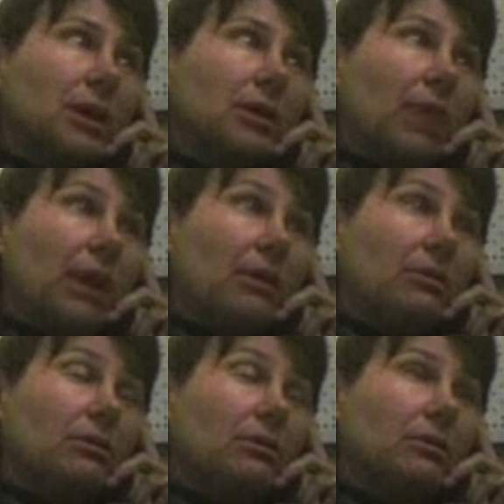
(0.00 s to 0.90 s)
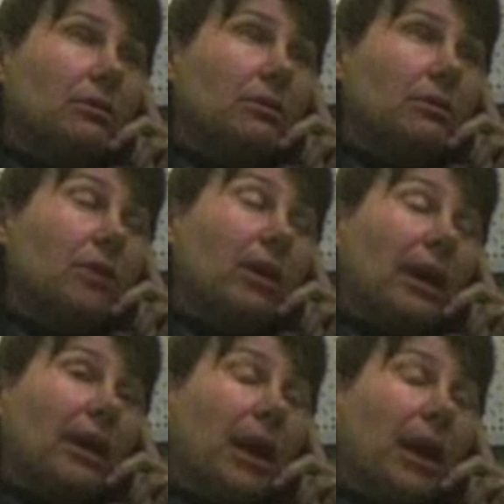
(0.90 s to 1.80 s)
My uncle.
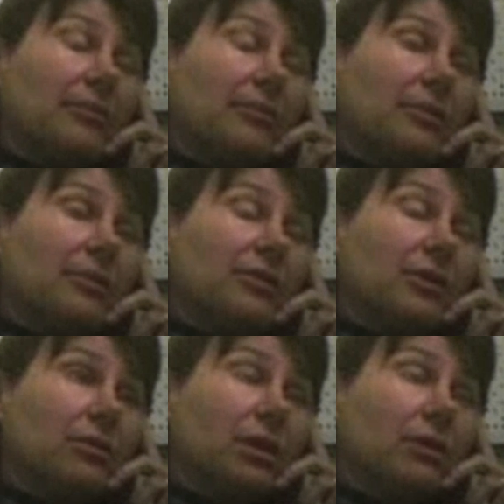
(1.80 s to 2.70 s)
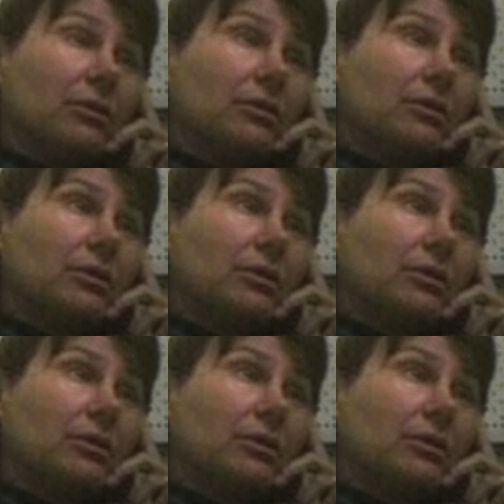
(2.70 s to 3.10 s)
Well, I had several uncles.